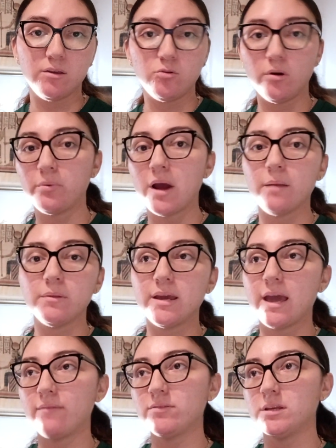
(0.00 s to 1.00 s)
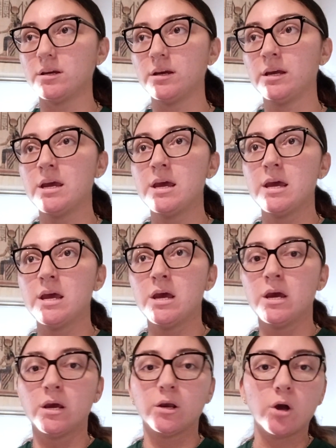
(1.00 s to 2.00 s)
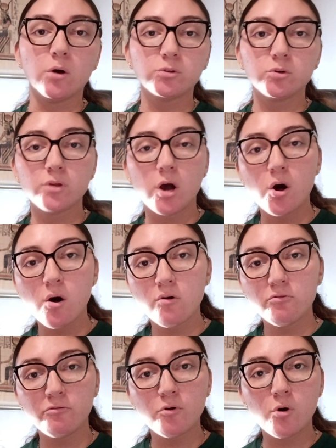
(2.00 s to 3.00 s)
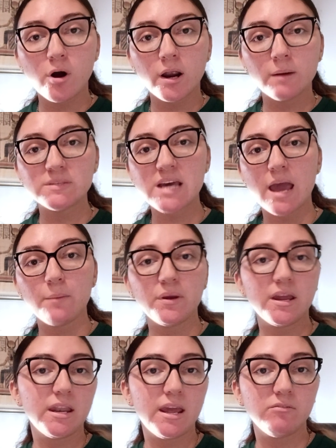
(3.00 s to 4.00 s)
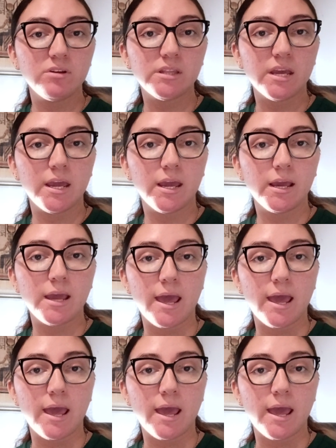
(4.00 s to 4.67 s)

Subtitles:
You would probably have to go through the whole form, type in everything,